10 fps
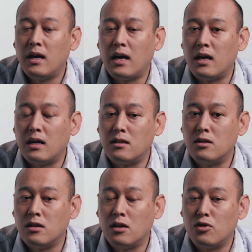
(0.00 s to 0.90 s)
And
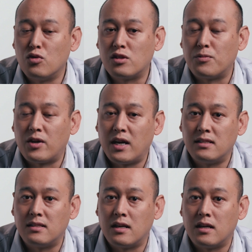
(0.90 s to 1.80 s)
no
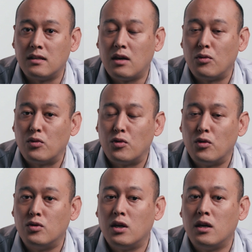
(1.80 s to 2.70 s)
surprise there, down the
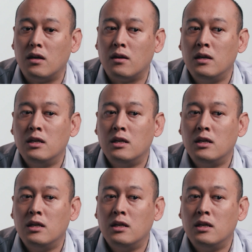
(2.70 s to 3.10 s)
road, a